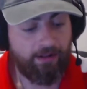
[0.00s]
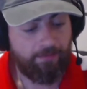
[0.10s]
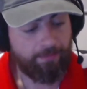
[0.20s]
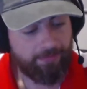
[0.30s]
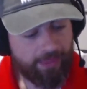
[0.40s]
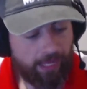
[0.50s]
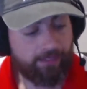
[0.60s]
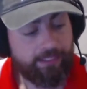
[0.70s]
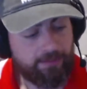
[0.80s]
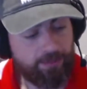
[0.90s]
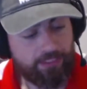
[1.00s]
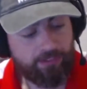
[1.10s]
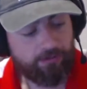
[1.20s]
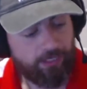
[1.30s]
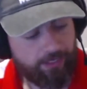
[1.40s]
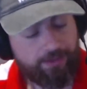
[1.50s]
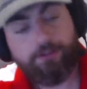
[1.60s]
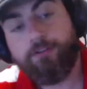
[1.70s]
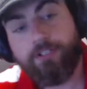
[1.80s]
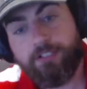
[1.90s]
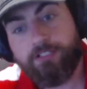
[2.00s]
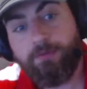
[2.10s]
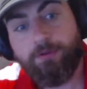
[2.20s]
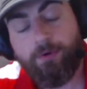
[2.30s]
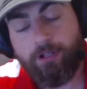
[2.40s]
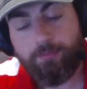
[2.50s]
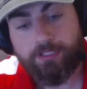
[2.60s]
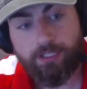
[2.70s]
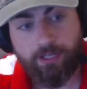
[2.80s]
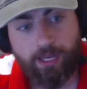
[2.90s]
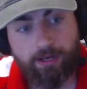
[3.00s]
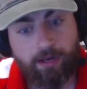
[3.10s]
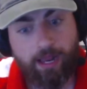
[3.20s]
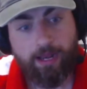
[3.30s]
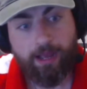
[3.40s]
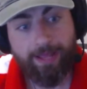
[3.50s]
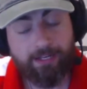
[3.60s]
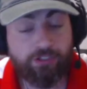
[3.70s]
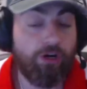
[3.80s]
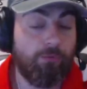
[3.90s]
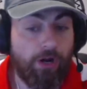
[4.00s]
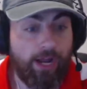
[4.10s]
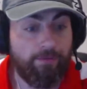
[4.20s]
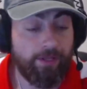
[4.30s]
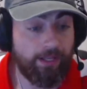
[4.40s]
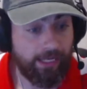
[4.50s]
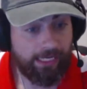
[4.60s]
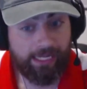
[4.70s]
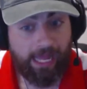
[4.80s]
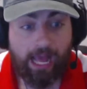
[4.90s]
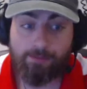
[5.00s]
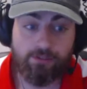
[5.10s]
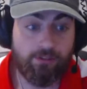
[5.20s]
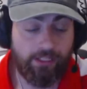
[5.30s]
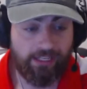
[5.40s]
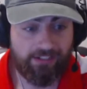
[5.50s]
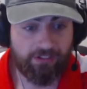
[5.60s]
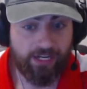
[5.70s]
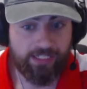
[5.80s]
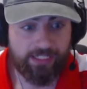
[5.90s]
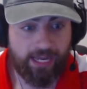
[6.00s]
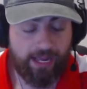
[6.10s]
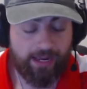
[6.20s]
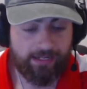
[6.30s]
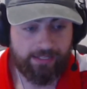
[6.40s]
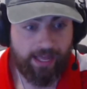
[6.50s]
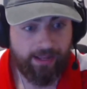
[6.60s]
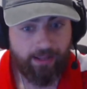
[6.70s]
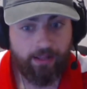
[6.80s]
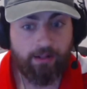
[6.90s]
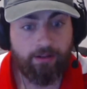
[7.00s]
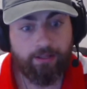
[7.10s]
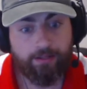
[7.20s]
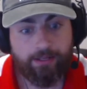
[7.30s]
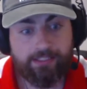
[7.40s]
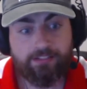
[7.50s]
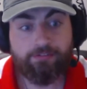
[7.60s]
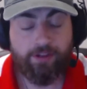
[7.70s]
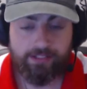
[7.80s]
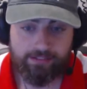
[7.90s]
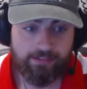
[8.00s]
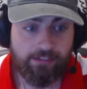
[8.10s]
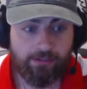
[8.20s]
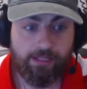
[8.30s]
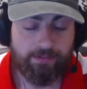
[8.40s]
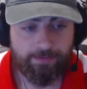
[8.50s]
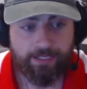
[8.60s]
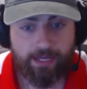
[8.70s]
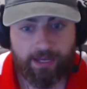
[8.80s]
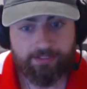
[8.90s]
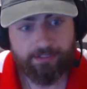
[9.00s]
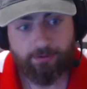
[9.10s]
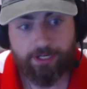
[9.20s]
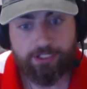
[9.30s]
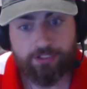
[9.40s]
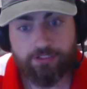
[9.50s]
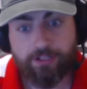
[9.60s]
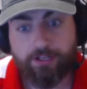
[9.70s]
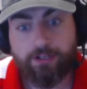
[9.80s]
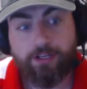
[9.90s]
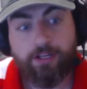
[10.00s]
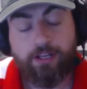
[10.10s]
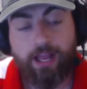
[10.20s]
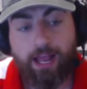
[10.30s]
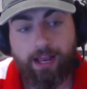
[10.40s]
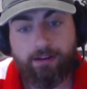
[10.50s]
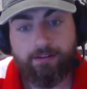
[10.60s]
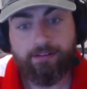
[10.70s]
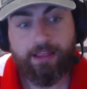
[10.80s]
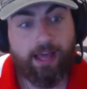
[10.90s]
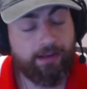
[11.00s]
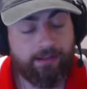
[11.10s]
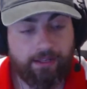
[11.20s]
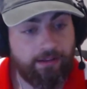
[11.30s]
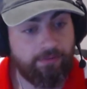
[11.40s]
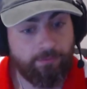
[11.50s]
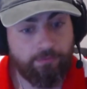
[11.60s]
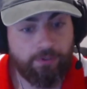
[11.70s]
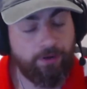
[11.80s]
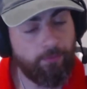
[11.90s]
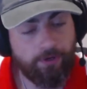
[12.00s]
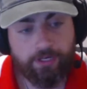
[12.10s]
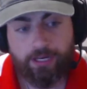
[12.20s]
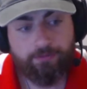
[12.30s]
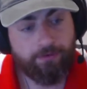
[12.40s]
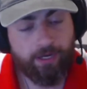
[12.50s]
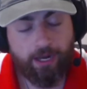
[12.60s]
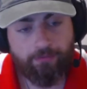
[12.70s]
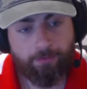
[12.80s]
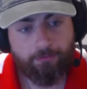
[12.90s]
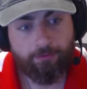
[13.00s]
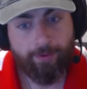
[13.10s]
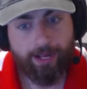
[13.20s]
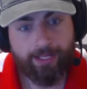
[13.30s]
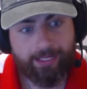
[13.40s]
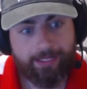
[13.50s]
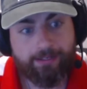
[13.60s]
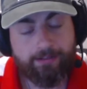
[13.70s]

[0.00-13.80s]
That leads me to another criticism of the Wallabies and our man Tom Wright. Absolutely electric in attack. His defense still leaves me asking questions though, and that is what you need from a fullback in